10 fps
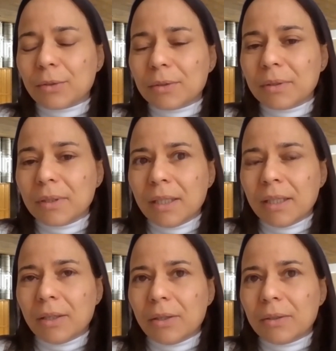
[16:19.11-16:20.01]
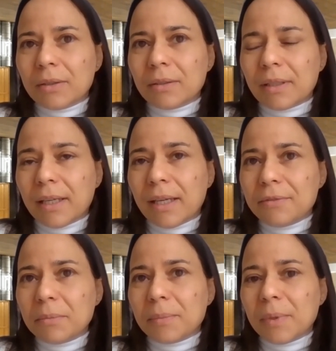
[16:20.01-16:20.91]
on
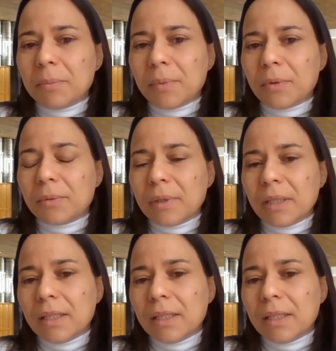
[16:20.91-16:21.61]
having people